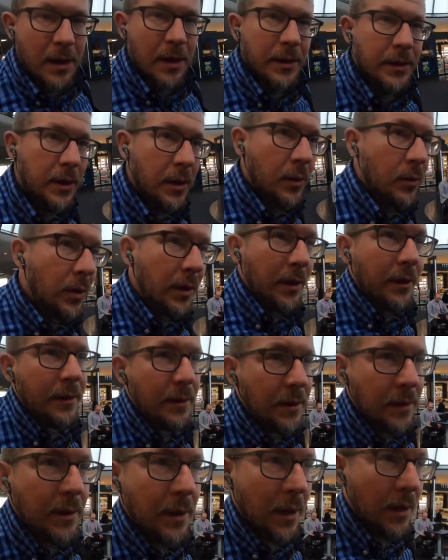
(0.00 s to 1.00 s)
And one of
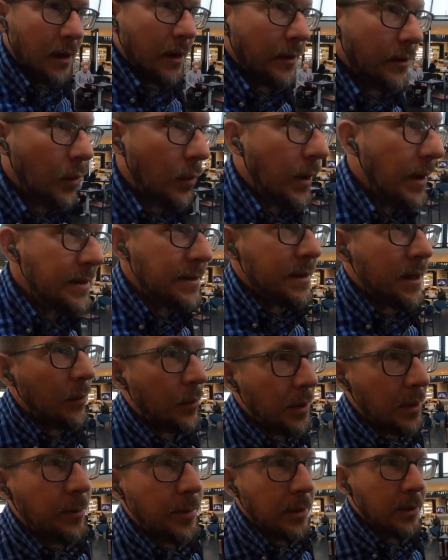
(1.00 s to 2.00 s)
the other ways that
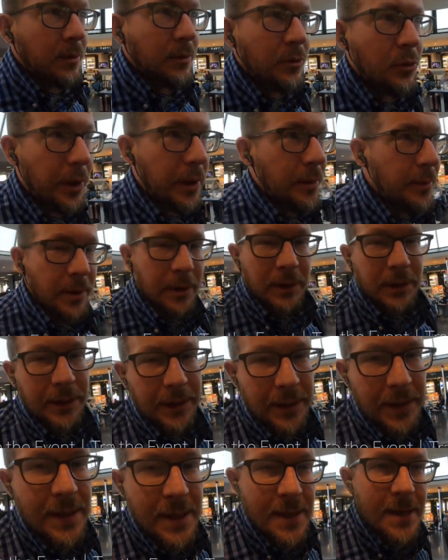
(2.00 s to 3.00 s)
we build
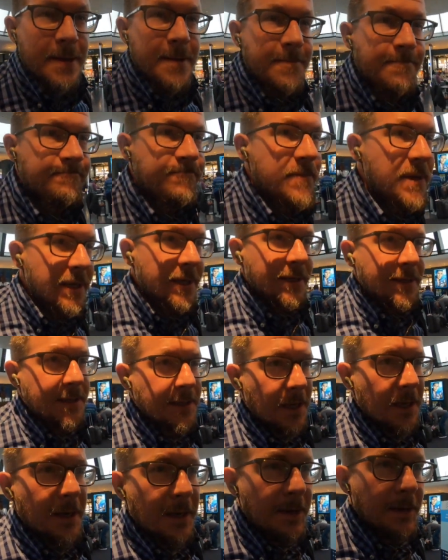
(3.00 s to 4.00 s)
credibility is
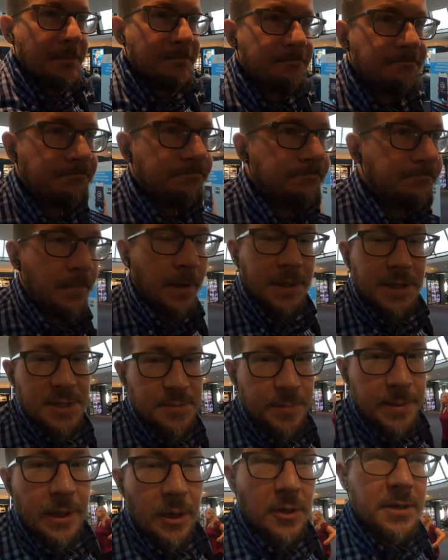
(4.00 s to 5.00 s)
by just
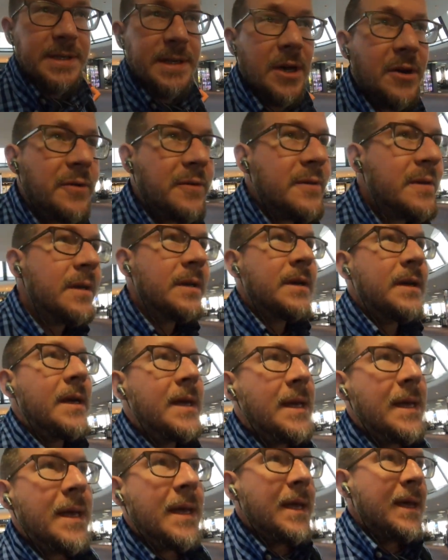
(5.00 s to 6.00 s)
being ourselves.
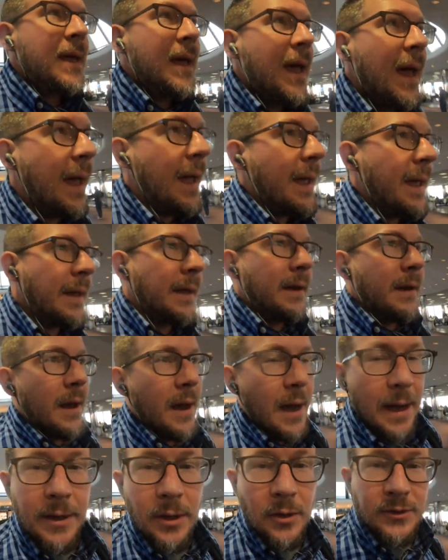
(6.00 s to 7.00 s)
And
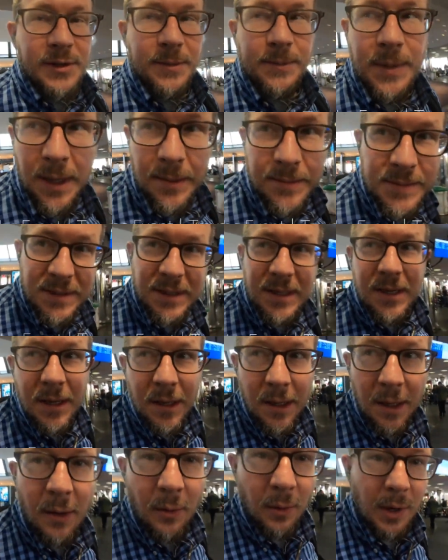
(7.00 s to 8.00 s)
I know sometimes
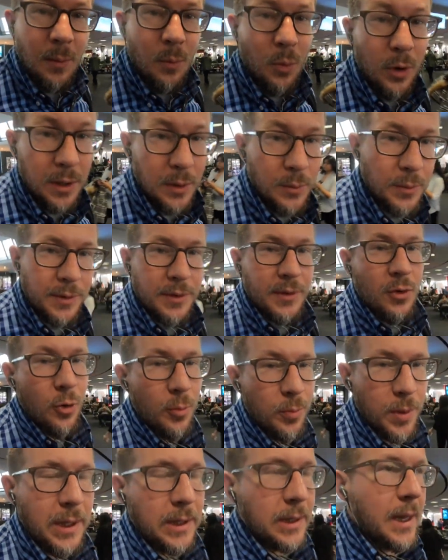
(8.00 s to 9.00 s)
when I'm working with
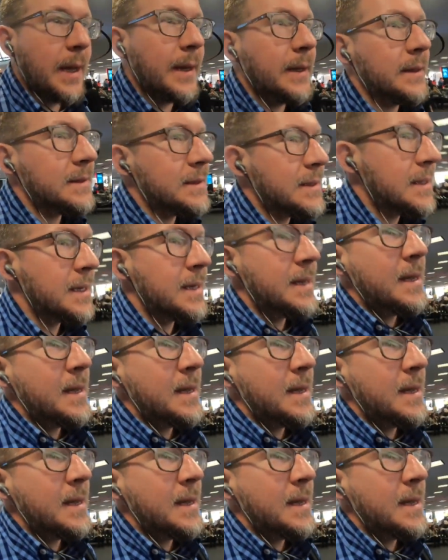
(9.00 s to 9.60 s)
corporate clients,